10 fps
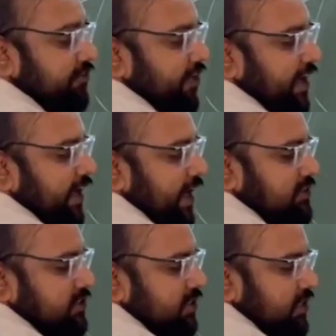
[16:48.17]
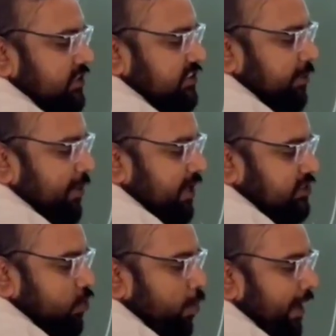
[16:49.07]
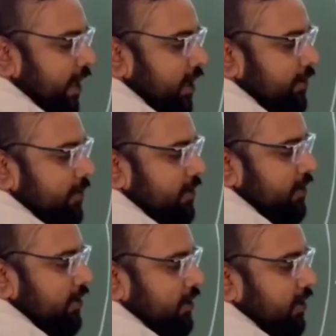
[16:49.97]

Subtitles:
defined as, symbol is omega,